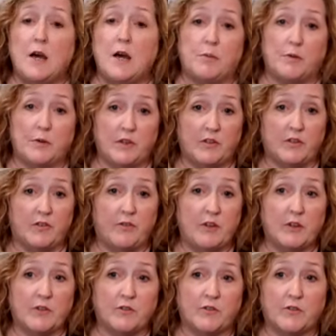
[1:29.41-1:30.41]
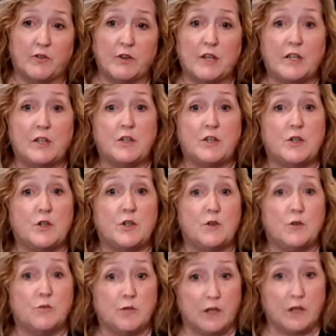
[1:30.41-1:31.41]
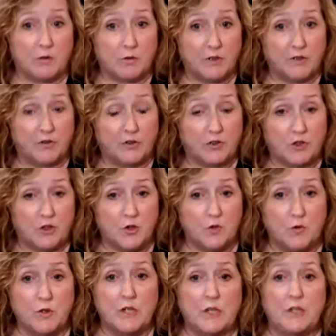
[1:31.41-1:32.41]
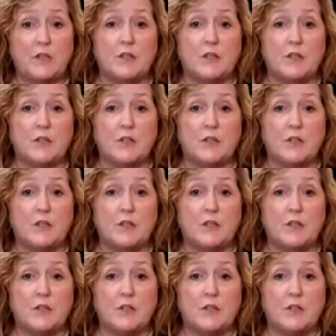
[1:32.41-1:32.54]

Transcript: please feel free to request to join.